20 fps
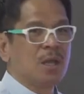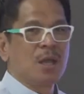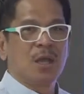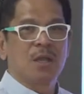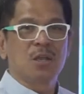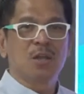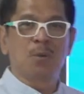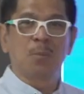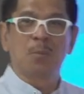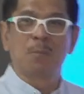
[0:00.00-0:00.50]

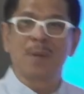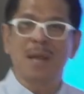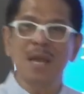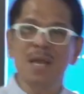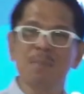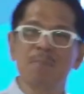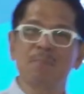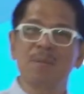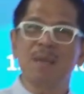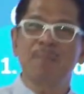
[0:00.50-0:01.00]
you
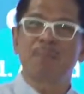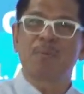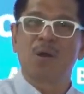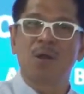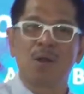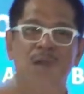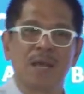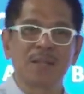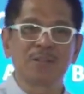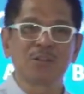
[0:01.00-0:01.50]
bring
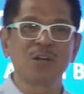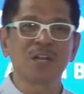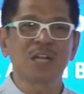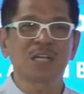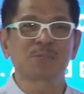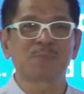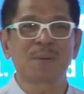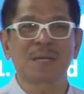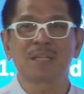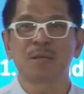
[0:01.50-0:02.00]
people and don't
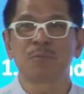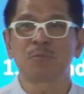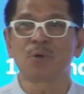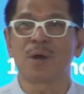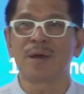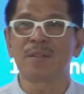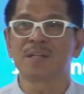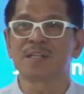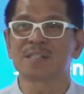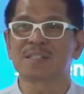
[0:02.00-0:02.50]
expect them to
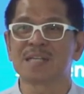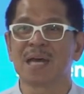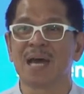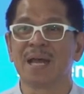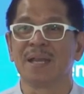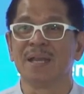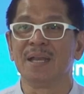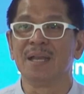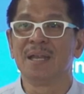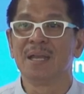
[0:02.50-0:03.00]

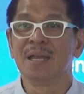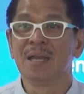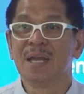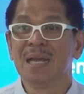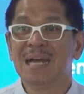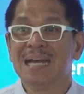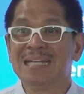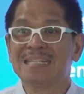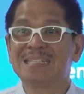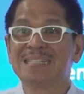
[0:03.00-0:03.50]
understand.
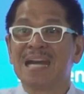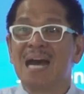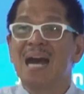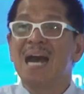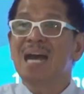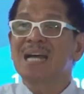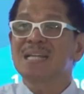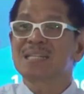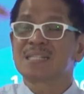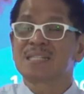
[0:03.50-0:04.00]

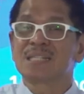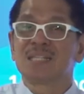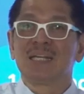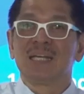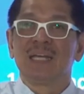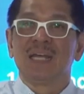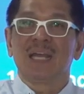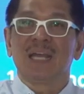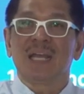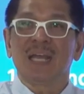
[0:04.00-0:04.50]
Just
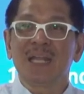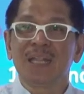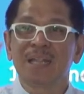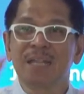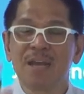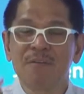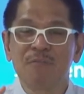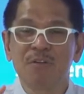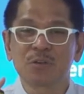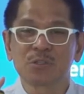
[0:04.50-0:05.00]

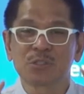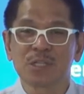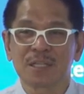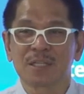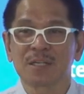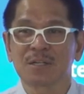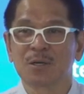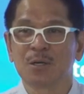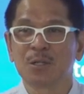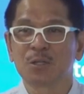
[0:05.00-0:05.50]
endeavor to set
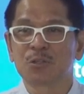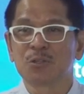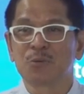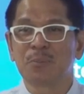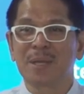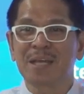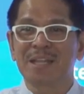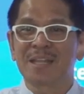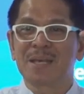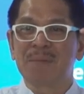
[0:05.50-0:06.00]
a goal to
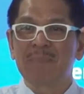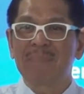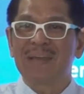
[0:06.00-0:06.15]
make them